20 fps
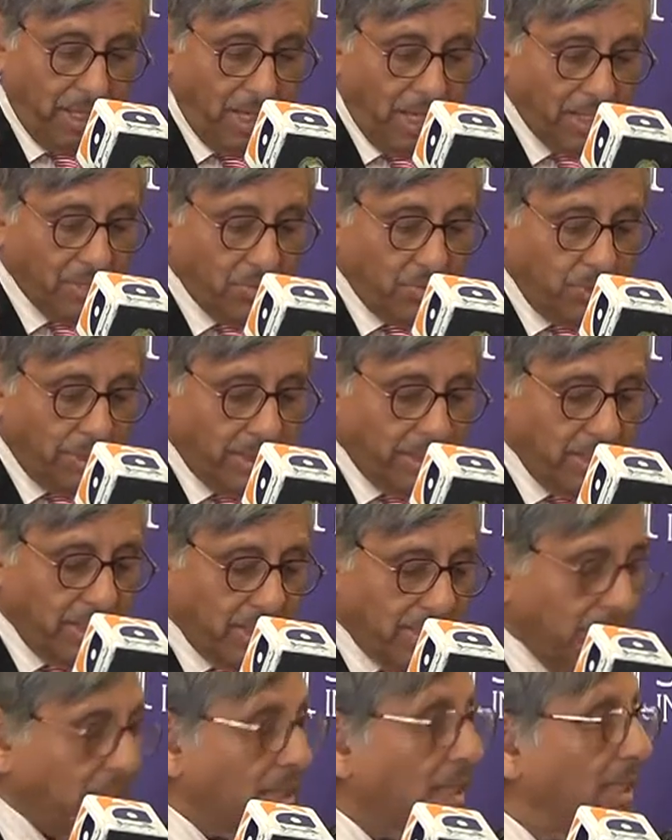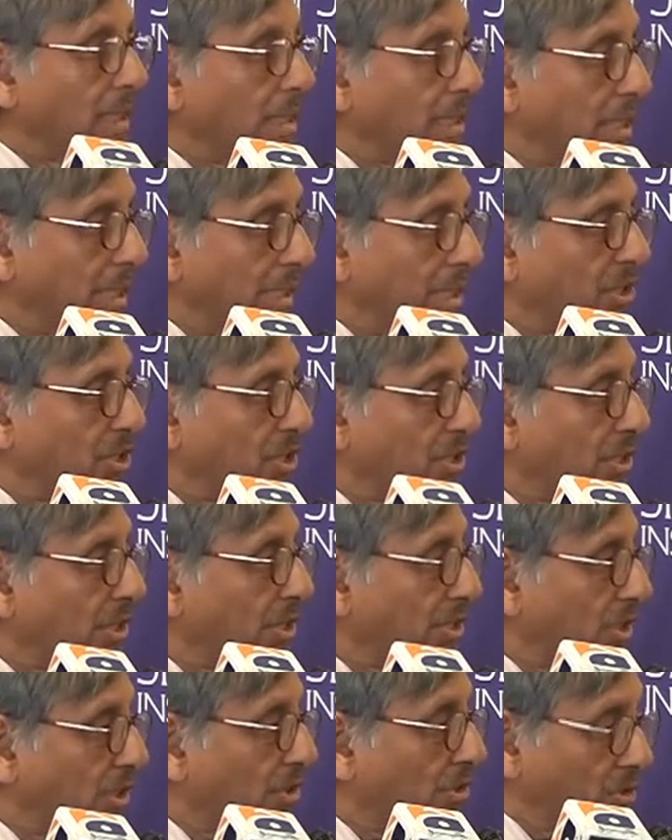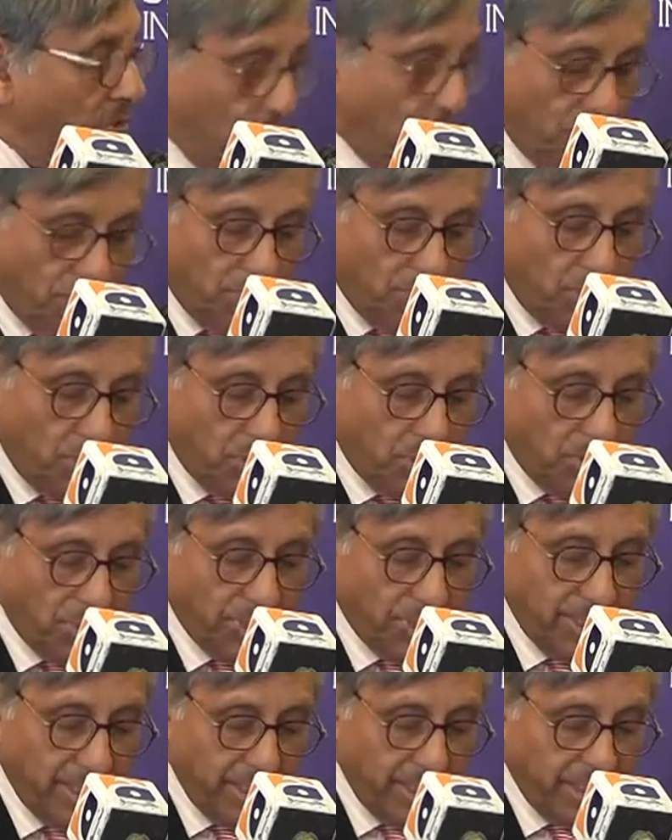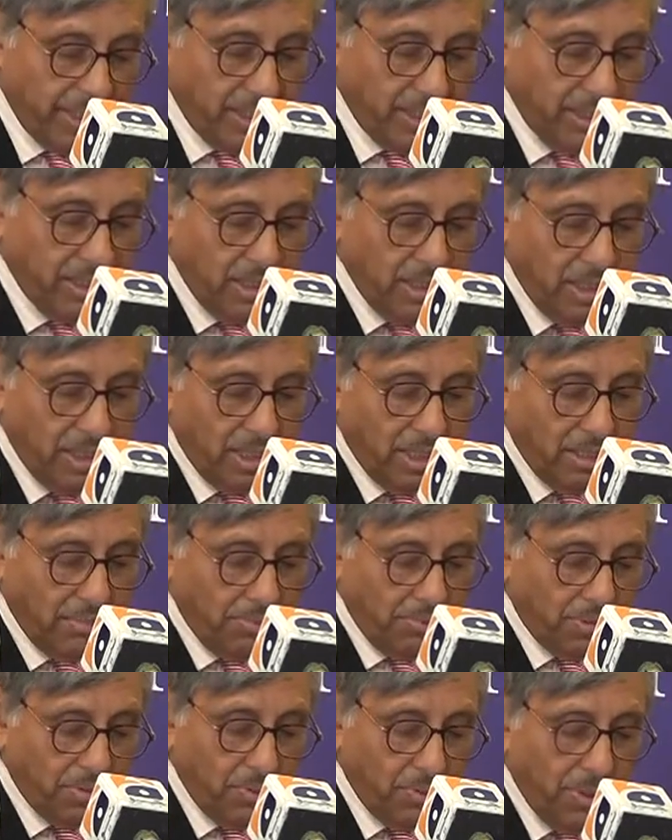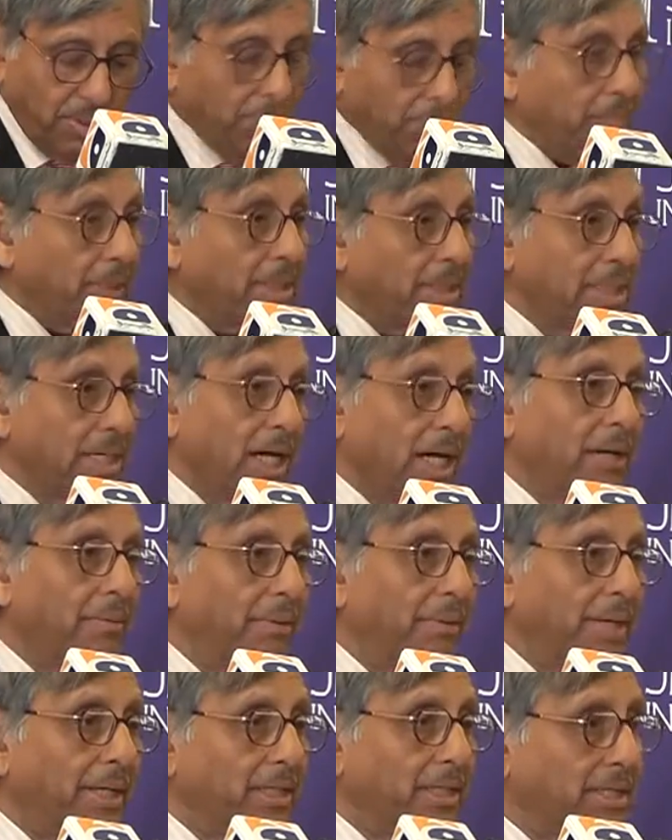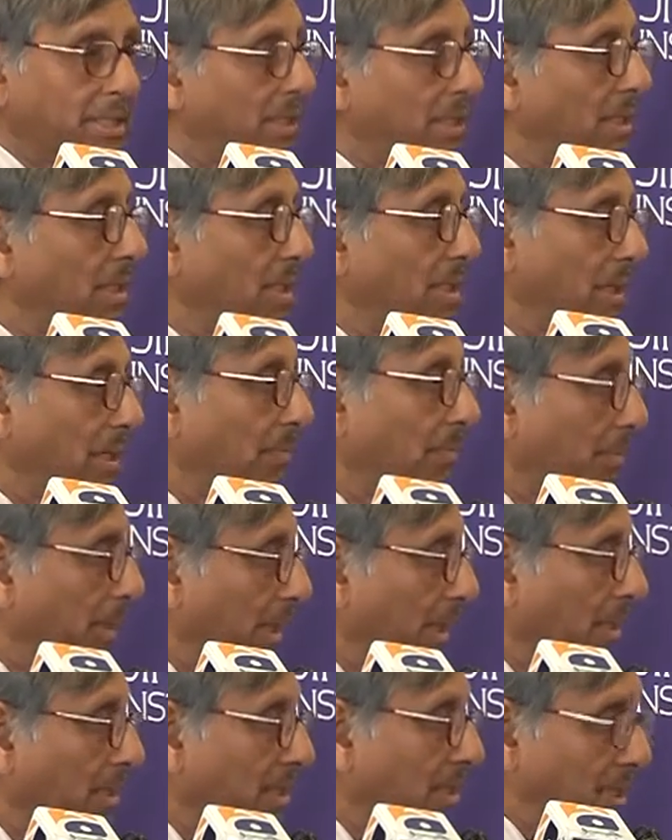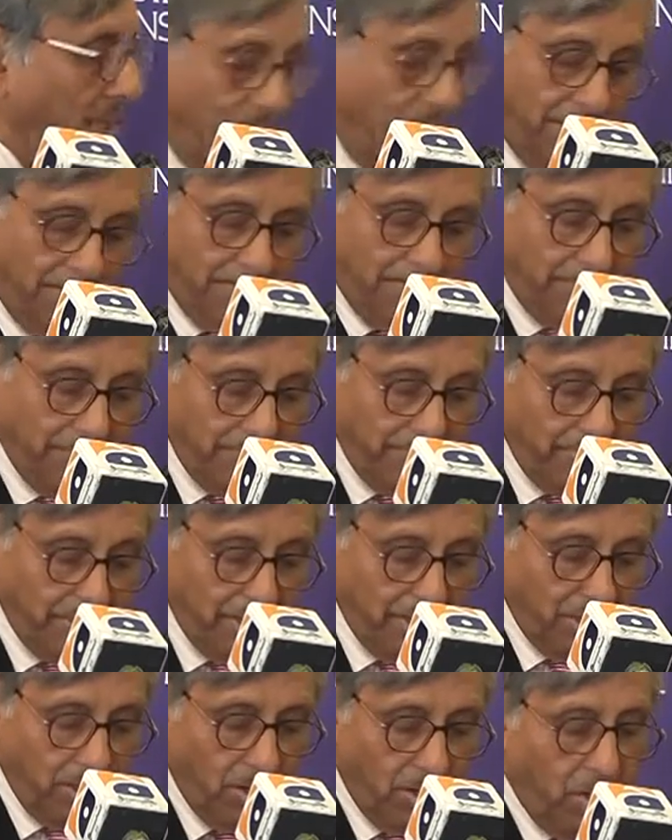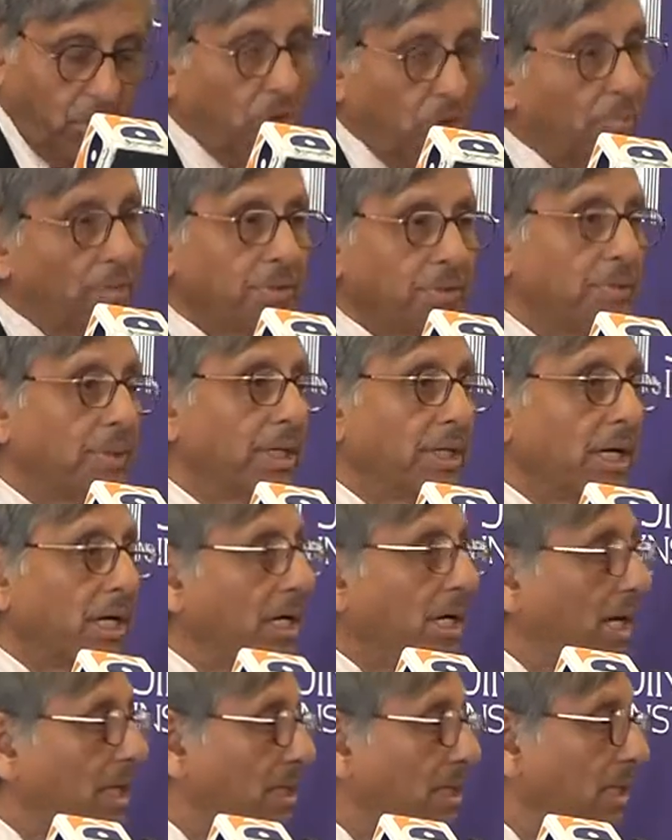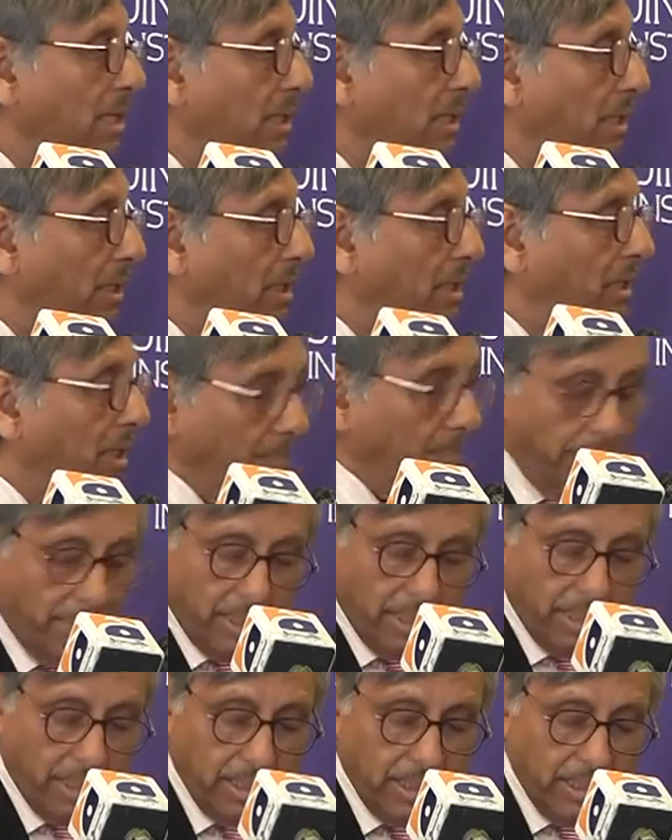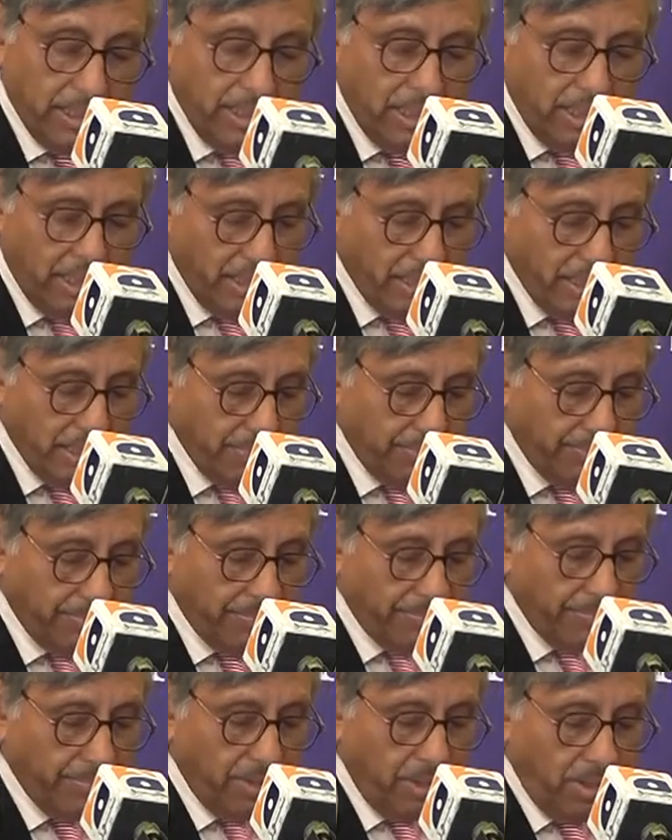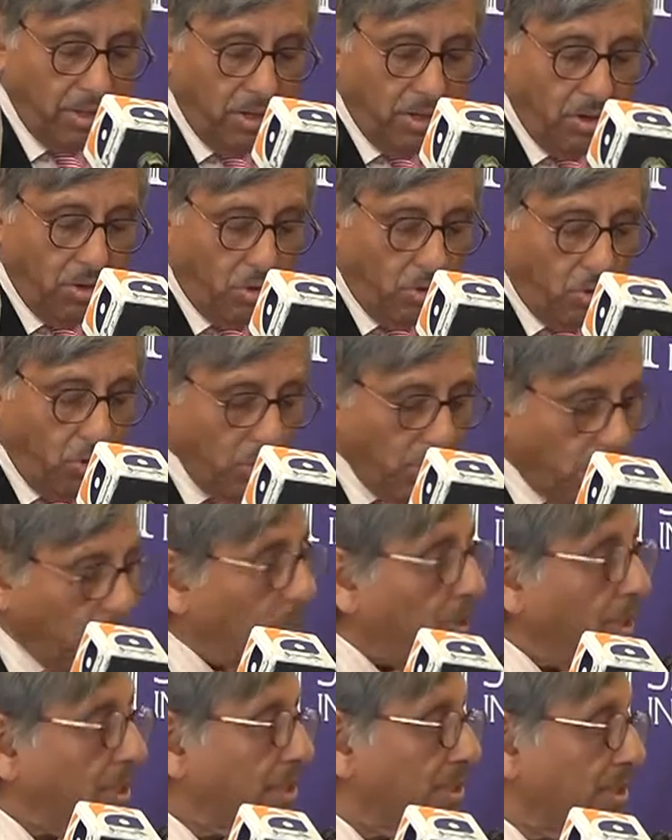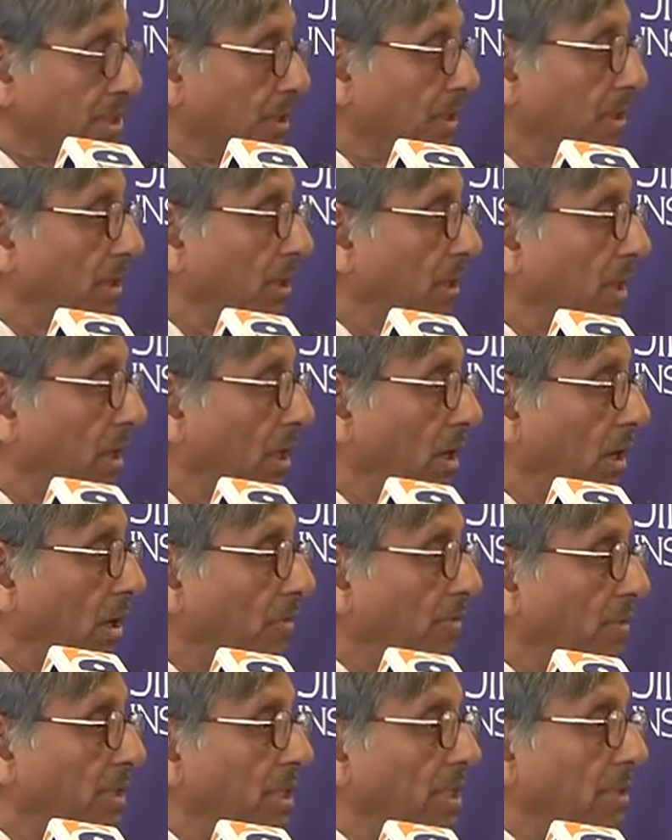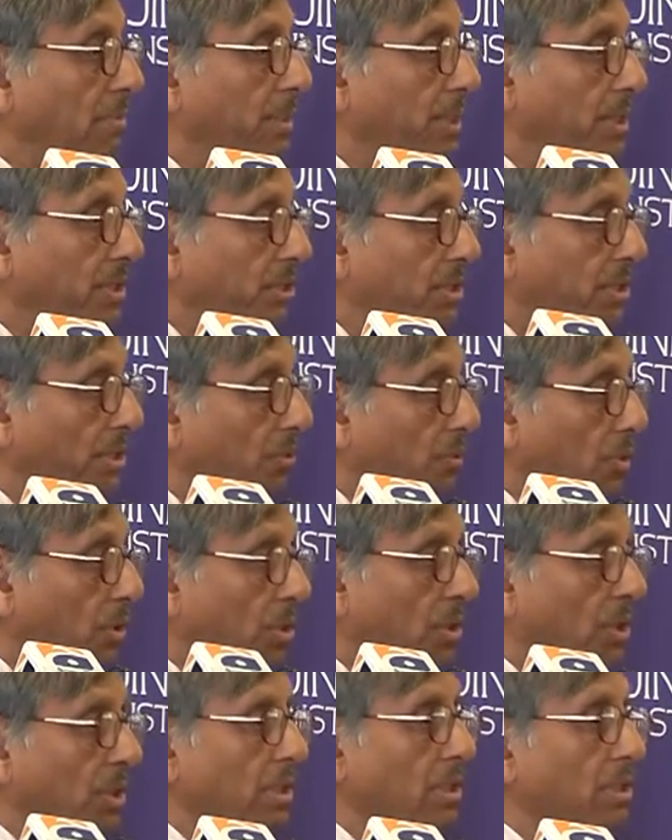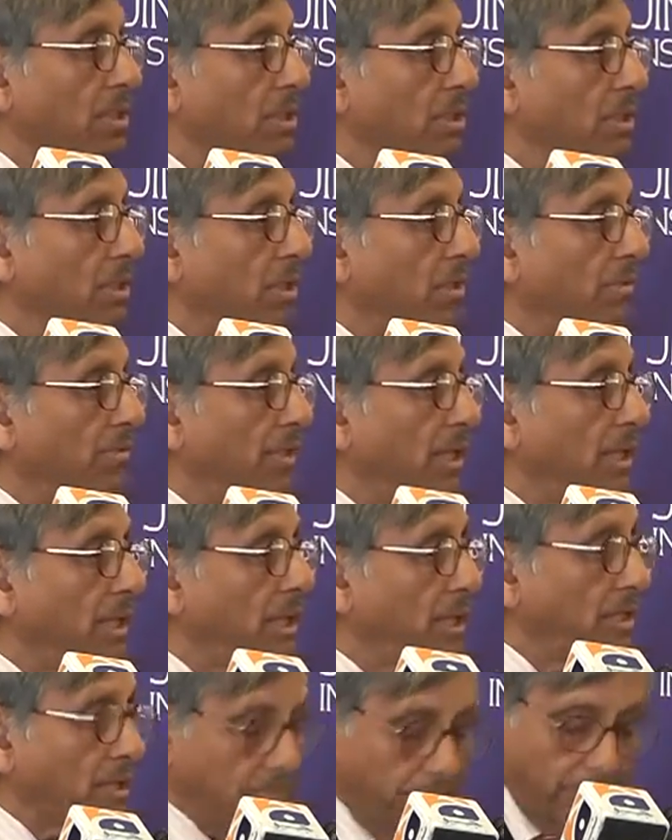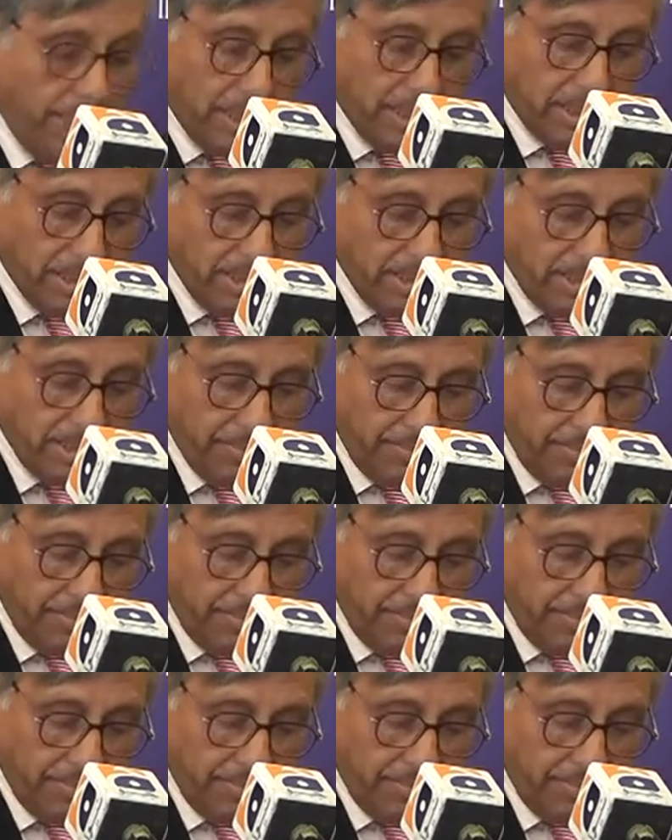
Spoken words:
As witnessed the contentious issues of watersheds between Punjab and Sindh in Pakistan, or between Karnataka and Tamil Nadu in India, or the question of the diminishing waters of the Indus Basin.